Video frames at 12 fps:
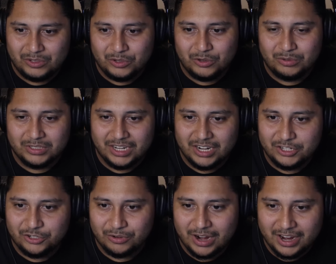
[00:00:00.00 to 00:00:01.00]
Dude, was that a
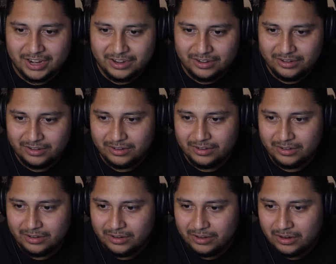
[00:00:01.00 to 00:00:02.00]
dragon?
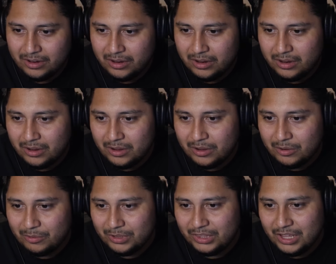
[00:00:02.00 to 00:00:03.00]

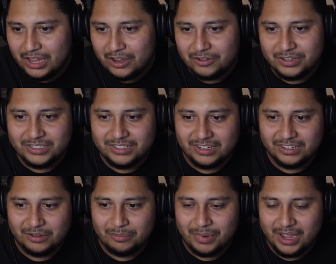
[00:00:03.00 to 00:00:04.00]
What the hell is that
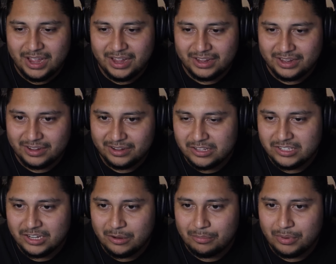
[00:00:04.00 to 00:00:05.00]
in the back?
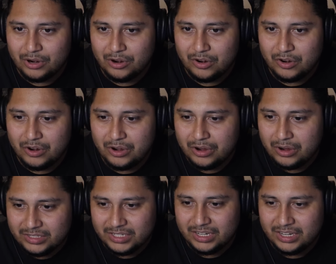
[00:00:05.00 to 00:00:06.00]
That's like a bird.
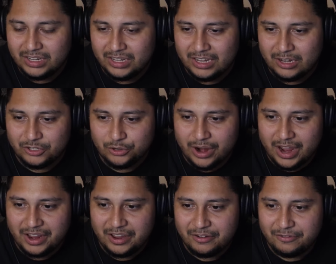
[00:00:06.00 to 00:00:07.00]
It's like a
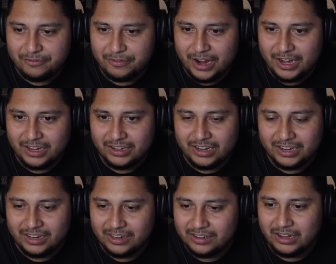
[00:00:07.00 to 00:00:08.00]
dragon fighting
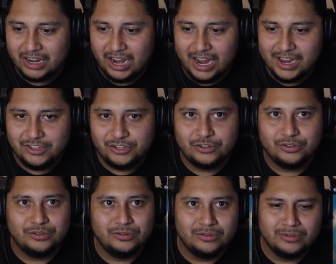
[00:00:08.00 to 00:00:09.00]
like a
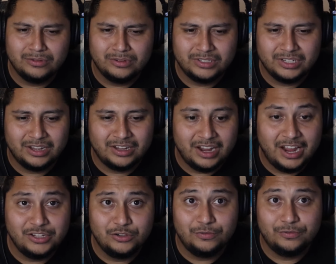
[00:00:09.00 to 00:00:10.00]
kaiju. It's like a
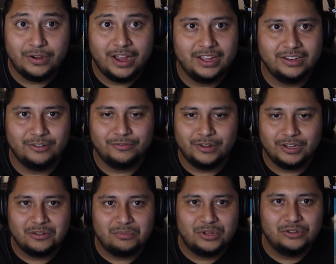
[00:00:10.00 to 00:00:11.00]
kaiju fight in a
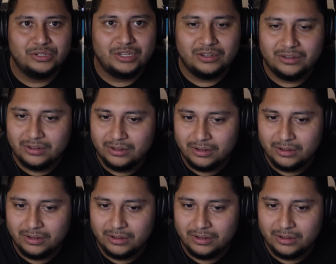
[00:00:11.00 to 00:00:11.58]
fucking building.